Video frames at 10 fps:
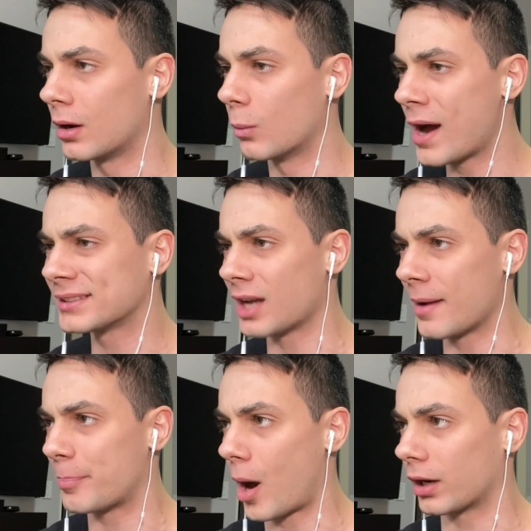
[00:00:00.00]
Well
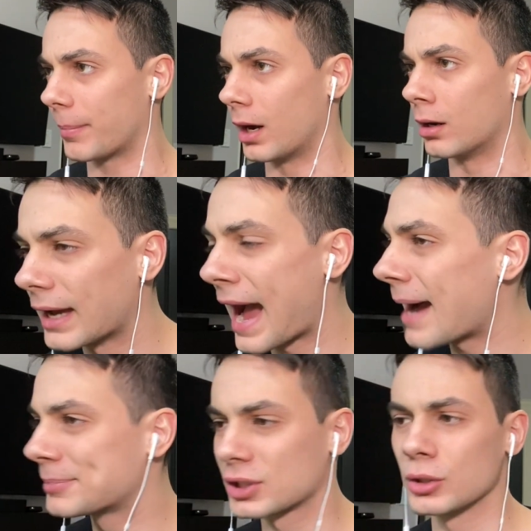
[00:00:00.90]
done, Pogba.
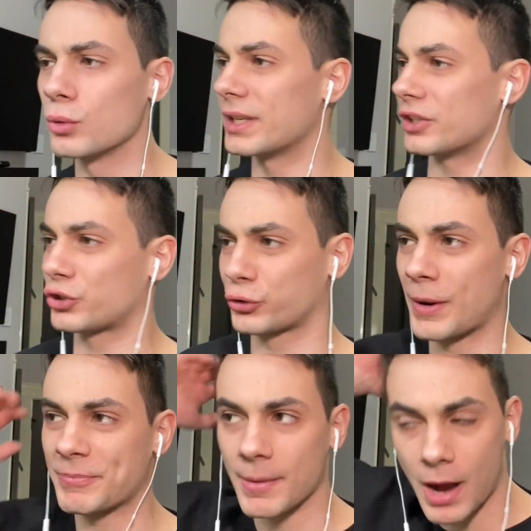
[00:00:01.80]
Absolutely, he's
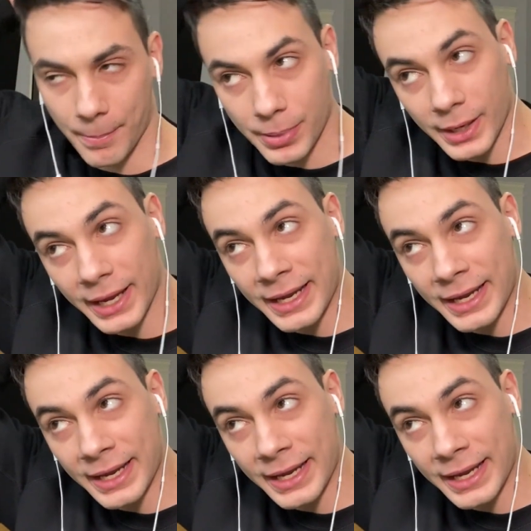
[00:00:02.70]
tripped him up.